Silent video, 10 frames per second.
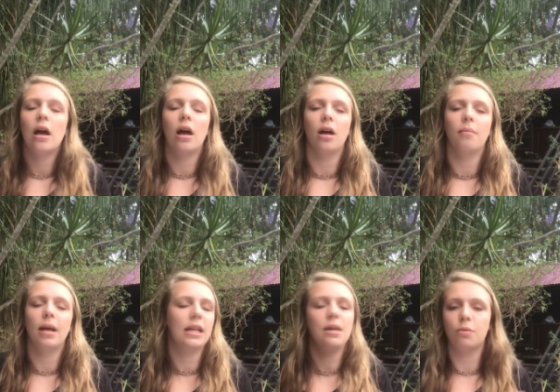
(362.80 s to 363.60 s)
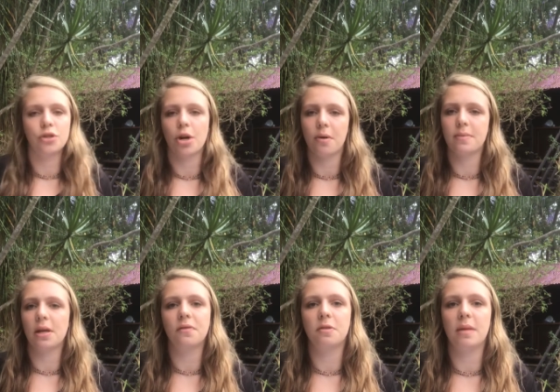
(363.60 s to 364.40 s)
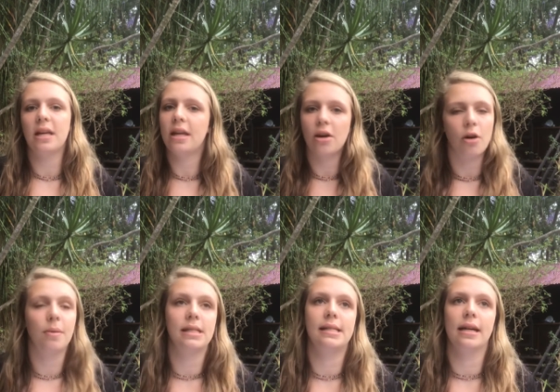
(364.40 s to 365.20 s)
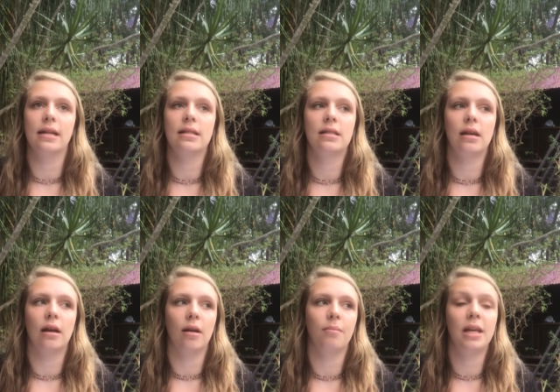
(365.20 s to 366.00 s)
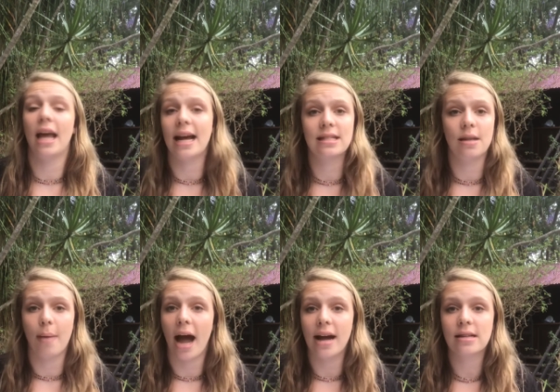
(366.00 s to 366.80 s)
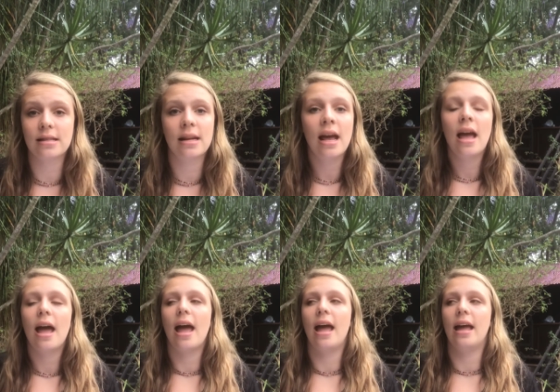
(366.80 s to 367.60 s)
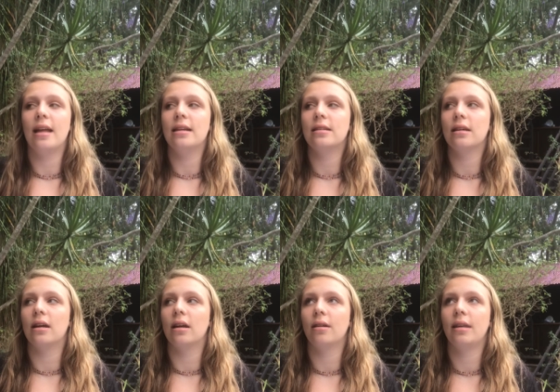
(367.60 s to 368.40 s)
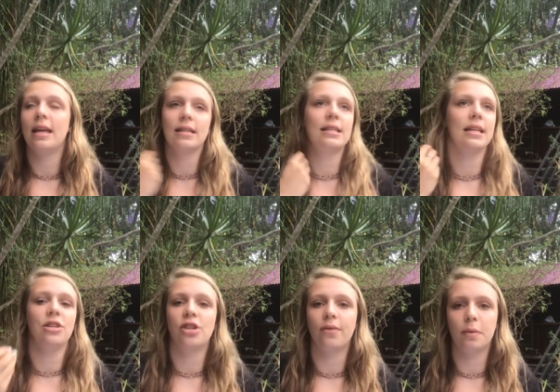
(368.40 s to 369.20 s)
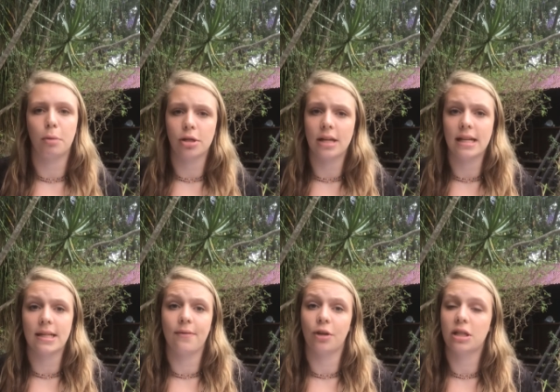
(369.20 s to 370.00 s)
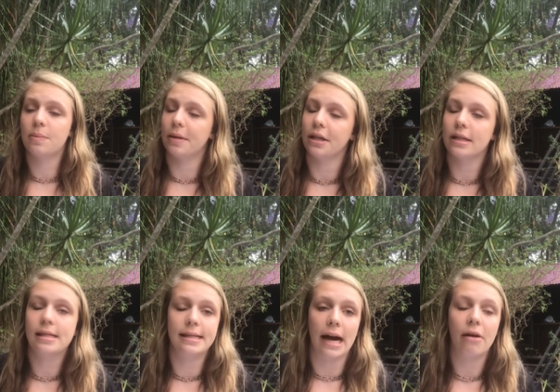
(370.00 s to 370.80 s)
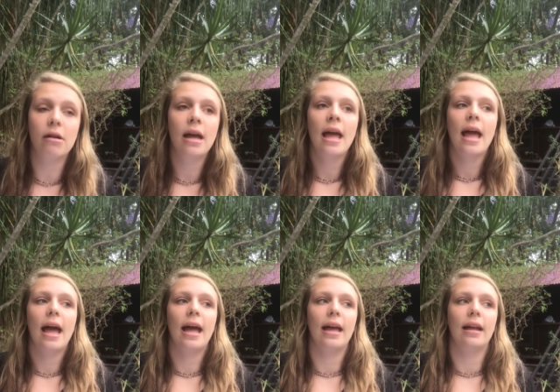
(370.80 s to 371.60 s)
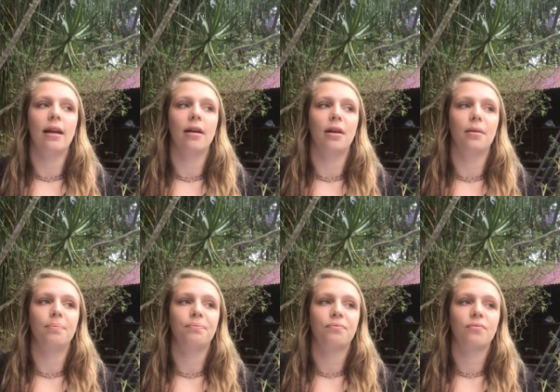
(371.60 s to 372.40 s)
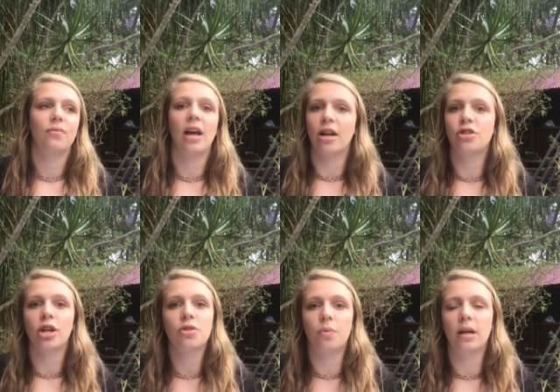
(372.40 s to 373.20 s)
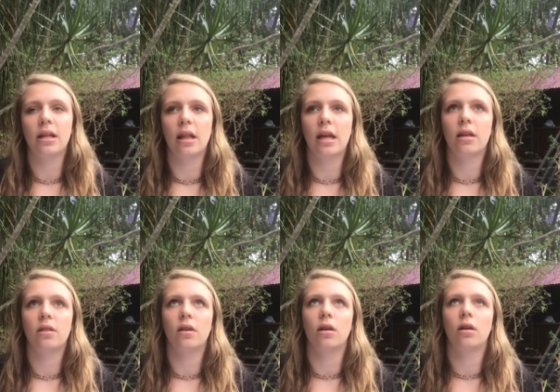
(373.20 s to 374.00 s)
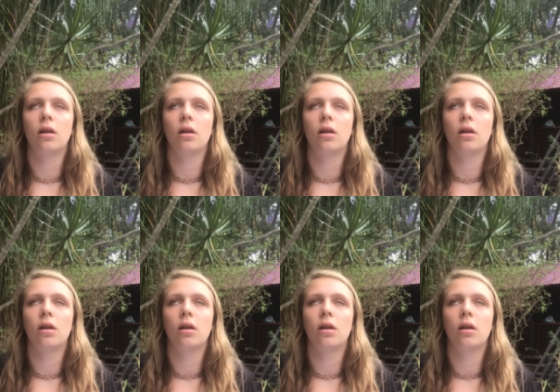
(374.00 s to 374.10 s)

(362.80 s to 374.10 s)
um, and he will show himself to me he always does um, he has in the past and uh, he has to each and every person that has ever experienced doubt and um, yeah John 20 like the